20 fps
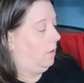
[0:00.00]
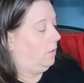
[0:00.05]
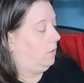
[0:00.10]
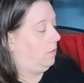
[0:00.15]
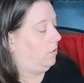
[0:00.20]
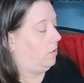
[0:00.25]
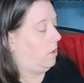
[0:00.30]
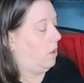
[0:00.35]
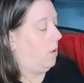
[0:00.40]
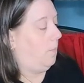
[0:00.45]

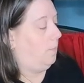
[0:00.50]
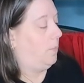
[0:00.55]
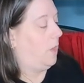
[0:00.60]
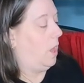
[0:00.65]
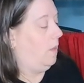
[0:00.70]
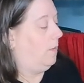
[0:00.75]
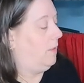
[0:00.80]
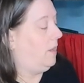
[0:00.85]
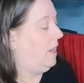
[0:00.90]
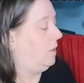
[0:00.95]

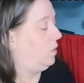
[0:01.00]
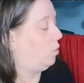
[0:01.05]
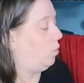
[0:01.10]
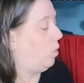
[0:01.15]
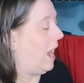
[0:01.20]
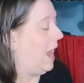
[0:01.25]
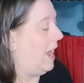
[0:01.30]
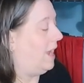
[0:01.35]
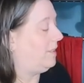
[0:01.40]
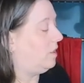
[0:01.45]
So these
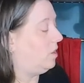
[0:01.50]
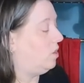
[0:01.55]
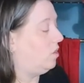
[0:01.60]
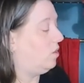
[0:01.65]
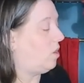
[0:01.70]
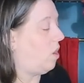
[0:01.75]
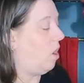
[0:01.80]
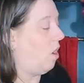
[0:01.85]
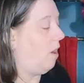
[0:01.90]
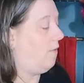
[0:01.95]

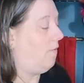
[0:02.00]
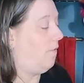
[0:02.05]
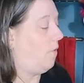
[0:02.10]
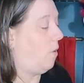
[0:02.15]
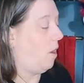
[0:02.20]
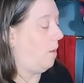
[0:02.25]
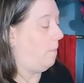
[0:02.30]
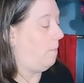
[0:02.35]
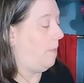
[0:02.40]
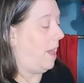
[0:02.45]
risers are
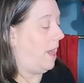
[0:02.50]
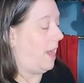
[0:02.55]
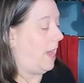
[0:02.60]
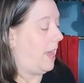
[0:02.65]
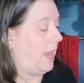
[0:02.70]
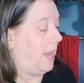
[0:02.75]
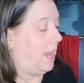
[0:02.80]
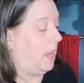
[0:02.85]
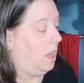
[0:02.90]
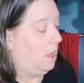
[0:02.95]
for
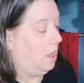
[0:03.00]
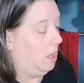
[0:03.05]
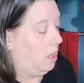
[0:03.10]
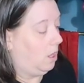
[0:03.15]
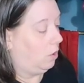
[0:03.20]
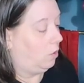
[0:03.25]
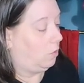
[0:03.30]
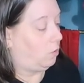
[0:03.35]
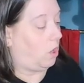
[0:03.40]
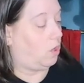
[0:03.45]
my
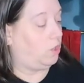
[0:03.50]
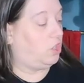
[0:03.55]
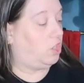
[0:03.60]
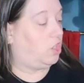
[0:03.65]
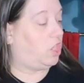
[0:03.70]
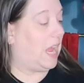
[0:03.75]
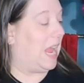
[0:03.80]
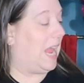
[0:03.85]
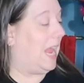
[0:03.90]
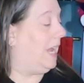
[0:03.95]

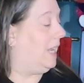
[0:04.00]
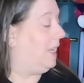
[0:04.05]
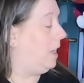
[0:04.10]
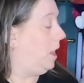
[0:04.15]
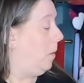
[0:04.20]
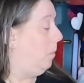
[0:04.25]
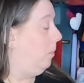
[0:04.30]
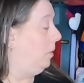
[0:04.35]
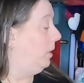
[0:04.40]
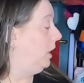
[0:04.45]

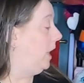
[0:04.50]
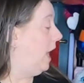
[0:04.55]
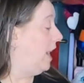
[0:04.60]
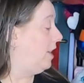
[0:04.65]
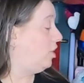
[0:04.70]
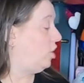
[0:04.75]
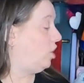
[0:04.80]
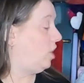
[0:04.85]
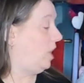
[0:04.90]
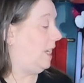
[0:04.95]
crocheted
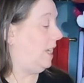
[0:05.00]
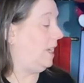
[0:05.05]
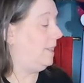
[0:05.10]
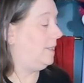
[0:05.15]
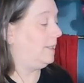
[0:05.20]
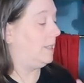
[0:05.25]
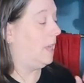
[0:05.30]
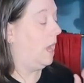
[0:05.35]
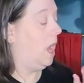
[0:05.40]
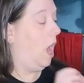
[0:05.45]

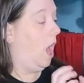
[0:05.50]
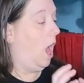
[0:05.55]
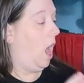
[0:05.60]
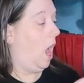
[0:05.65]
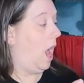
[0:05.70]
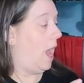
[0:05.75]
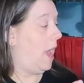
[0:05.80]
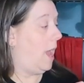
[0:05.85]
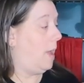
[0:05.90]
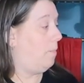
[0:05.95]
plushies.
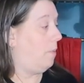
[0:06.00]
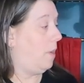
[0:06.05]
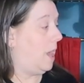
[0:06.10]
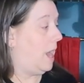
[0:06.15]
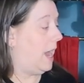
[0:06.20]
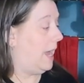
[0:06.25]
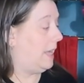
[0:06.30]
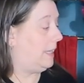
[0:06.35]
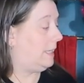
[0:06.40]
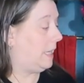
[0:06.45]
I
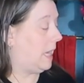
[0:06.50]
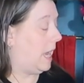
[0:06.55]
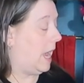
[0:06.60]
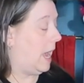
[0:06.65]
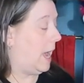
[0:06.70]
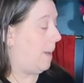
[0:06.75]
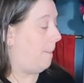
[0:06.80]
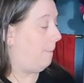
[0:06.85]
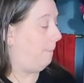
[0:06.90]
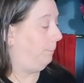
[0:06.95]
bought
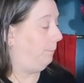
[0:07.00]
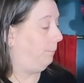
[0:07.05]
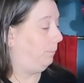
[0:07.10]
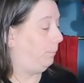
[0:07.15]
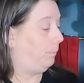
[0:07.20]
um,